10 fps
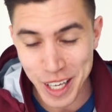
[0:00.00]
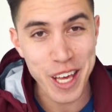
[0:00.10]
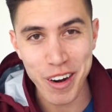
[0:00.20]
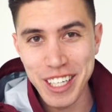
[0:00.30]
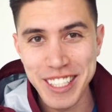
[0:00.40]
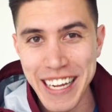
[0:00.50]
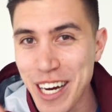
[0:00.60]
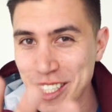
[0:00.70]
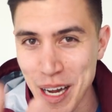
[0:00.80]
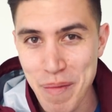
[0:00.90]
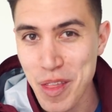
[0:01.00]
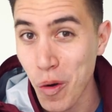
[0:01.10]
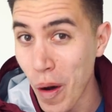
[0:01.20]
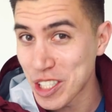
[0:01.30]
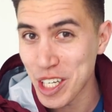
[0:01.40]
Curious to hear some of
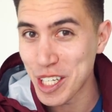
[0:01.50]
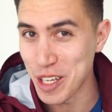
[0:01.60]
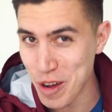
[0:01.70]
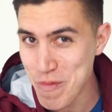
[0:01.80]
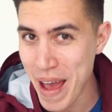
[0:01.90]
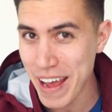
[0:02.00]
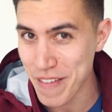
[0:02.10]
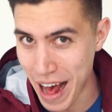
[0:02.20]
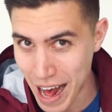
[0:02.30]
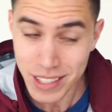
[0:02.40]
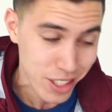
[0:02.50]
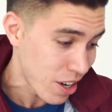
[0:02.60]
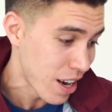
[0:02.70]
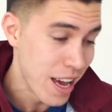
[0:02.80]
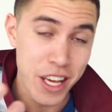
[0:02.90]
the questions you may have asked
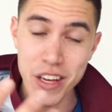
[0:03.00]
her.